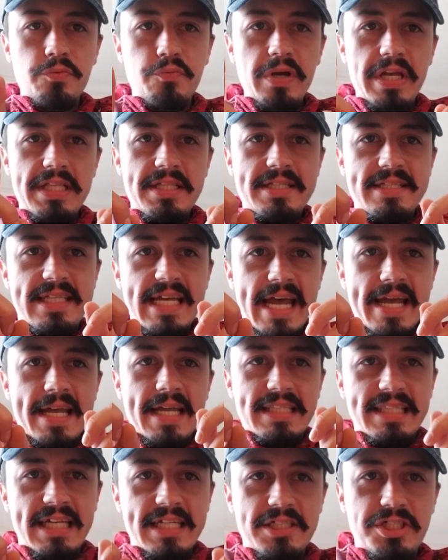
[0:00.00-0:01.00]
We take
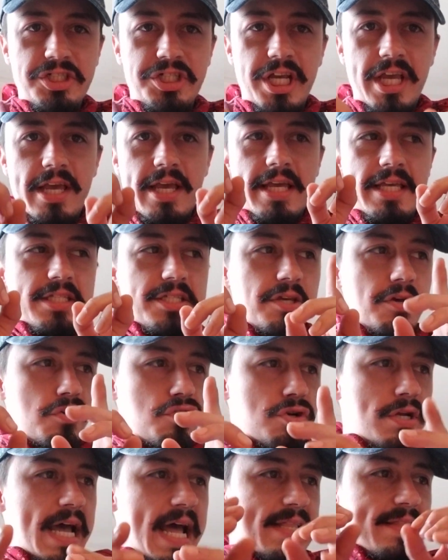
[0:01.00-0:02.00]
it the cheese.
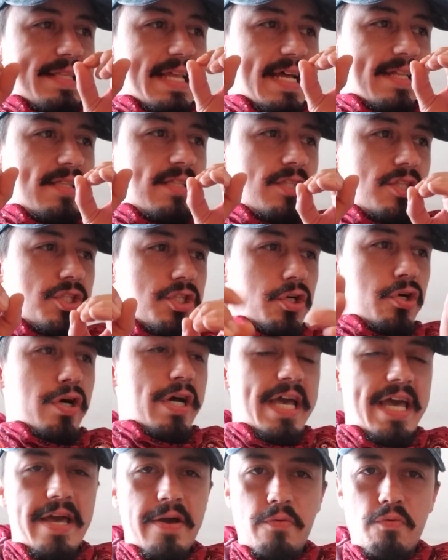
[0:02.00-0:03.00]

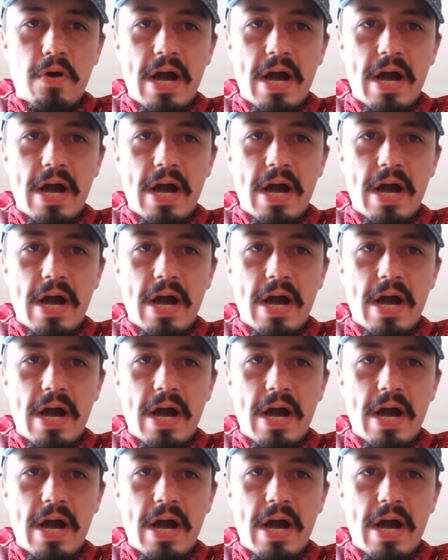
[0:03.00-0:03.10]
Ratatouille,